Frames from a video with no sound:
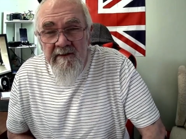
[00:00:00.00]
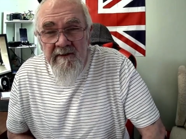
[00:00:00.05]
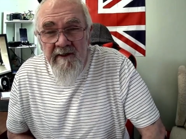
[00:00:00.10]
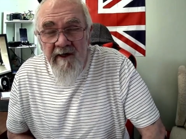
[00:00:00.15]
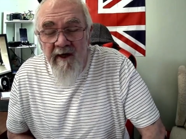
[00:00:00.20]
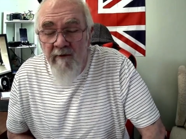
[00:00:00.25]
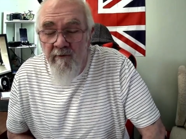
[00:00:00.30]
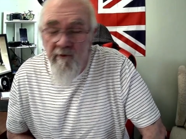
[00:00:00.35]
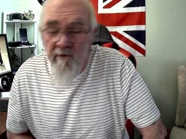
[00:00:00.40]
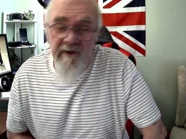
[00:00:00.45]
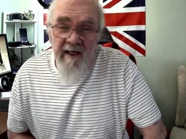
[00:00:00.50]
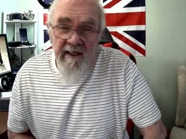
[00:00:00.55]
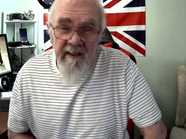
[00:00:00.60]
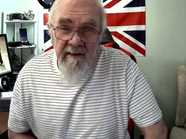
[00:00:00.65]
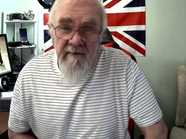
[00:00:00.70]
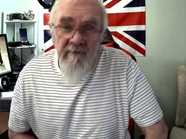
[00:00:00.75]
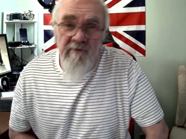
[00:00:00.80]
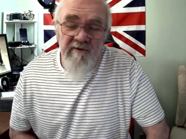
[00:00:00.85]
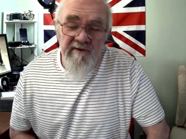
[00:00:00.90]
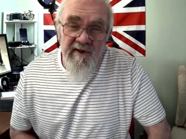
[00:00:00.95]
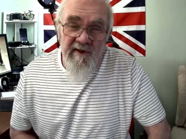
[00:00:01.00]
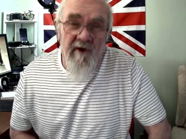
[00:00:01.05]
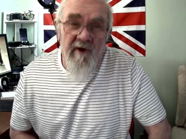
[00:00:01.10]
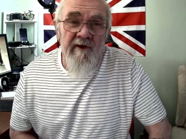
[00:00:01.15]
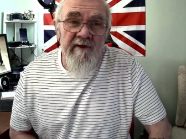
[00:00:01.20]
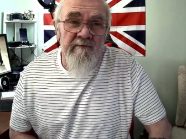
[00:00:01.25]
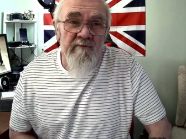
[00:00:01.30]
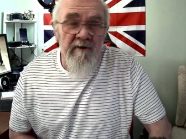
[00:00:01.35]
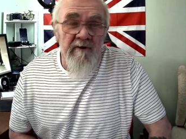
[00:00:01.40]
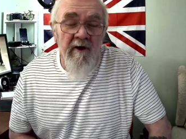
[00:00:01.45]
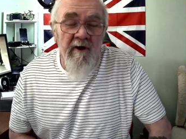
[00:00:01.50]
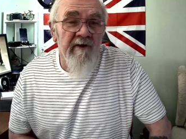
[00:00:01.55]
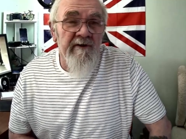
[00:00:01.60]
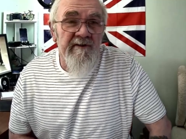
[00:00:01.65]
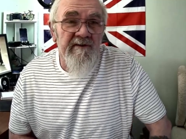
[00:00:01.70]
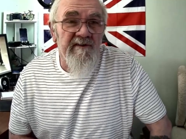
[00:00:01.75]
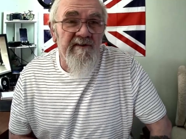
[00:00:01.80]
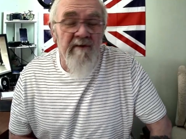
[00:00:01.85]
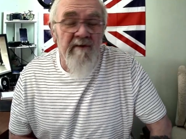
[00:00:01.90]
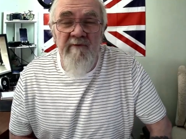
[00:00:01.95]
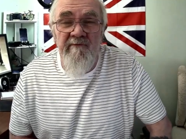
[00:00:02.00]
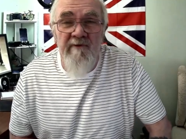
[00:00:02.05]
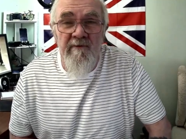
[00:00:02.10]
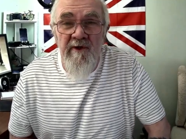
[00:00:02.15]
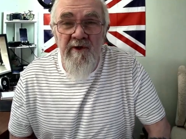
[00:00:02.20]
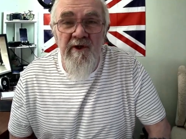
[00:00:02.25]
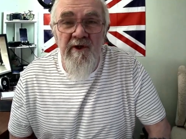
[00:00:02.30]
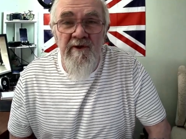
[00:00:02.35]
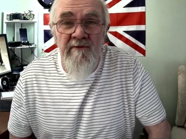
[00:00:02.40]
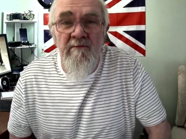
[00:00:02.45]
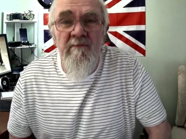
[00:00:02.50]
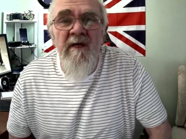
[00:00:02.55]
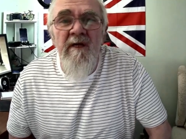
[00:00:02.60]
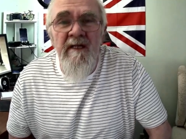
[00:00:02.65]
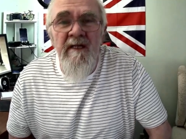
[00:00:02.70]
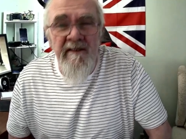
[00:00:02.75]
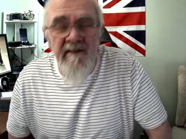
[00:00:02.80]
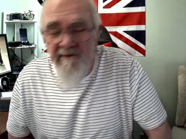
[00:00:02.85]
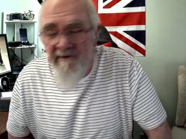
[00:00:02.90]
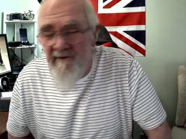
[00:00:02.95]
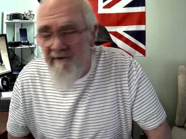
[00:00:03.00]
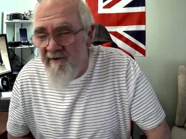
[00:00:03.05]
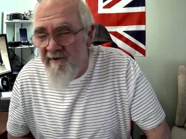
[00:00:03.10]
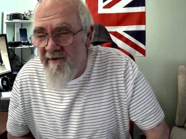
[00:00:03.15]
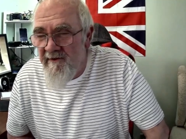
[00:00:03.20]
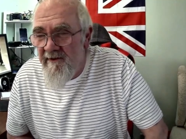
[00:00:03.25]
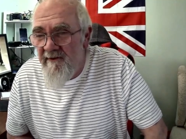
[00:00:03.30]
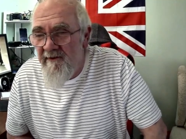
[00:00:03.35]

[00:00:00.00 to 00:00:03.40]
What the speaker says: and with their little sidelines, some of them earn millions.